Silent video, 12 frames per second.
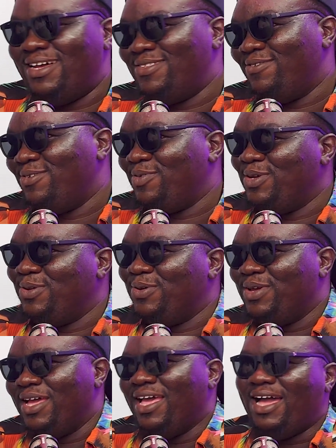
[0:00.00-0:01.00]
out of the window,
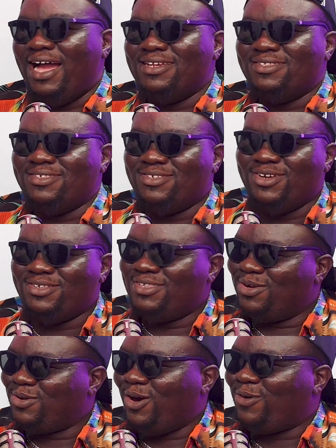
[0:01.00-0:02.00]
and it is just
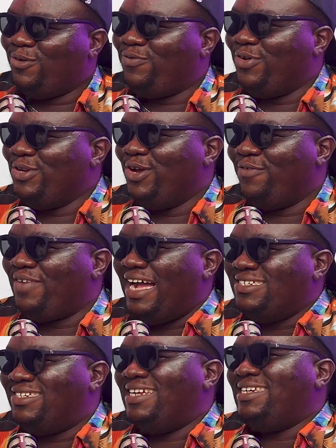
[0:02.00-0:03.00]
a cacophony of
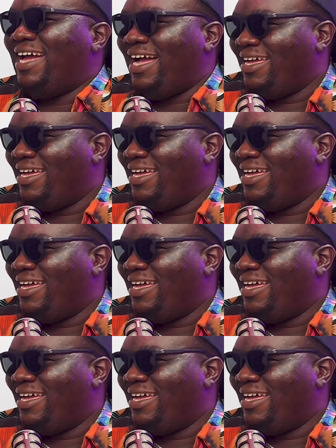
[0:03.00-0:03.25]
agenda.